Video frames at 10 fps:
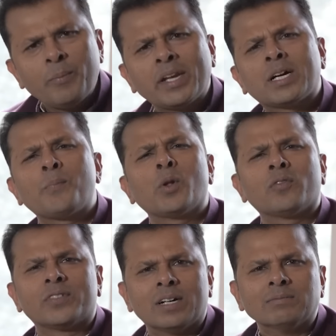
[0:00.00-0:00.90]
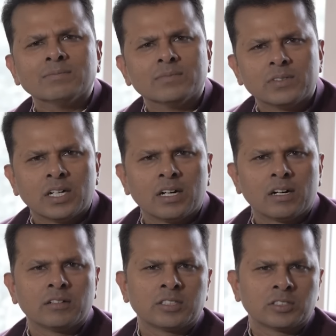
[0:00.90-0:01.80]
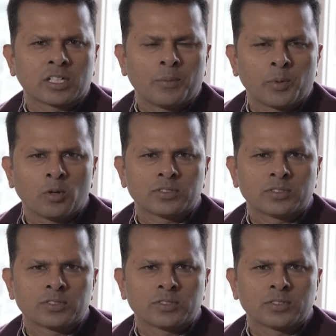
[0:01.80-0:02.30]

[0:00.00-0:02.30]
We met a couple of them, the couple